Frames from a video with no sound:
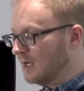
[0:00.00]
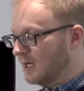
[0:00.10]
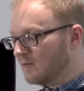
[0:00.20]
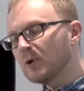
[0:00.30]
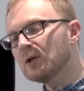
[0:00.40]

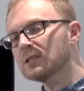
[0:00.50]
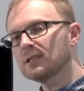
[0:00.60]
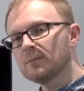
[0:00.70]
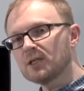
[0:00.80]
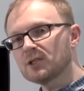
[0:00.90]
I've
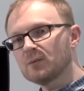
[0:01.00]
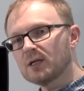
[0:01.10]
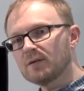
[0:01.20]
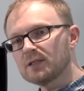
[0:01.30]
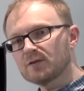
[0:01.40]
personally measured
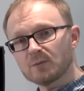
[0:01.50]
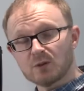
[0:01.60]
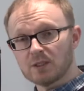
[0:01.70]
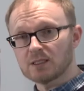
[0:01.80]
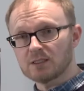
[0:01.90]
one of these from
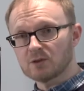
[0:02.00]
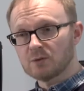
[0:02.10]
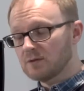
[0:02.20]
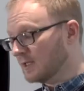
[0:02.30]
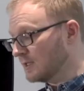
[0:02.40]

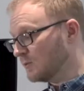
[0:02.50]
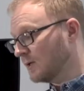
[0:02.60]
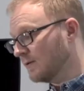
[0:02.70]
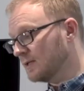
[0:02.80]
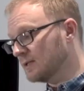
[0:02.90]
2012 against
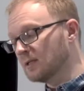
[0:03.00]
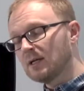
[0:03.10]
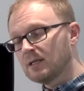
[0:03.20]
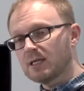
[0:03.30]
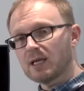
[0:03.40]
one of these
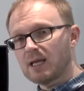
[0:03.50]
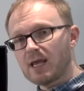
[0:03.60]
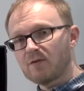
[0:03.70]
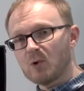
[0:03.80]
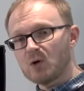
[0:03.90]
taken
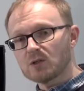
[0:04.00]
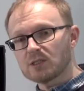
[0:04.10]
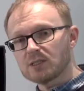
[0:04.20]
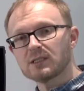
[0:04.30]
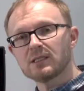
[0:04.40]
out of a
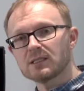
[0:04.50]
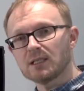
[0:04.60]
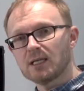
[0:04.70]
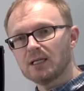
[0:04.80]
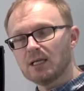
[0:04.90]
box 6 years
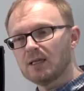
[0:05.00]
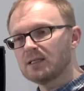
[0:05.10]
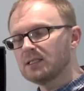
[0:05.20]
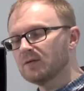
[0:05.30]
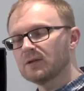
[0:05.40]
later, and the
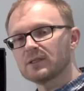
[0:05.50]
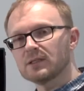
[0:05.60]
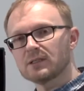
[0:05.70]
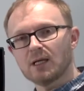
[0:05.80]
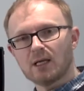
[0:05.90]

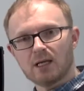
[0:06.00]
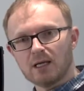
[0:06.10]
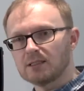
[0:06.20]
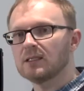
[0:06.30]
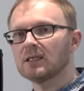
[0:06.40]
differences are
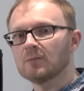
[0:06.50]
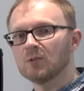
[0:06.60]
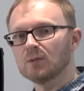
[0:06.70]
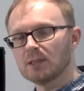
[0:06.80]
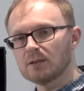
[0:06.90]

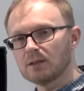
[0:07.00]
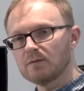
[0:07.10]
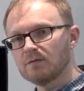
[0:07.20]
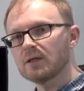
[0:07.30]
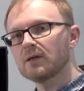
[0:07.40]
undetectable. They're a
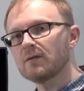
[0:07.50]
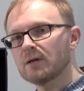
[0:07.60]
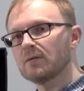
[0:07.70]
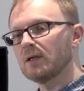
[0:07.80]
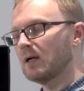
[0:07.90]
very,
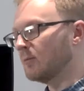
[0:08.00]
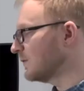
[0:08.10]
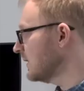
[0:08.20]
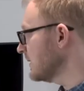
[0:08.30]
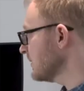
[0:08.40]
very reliable
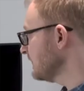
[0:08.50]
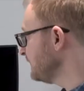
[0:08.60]
device.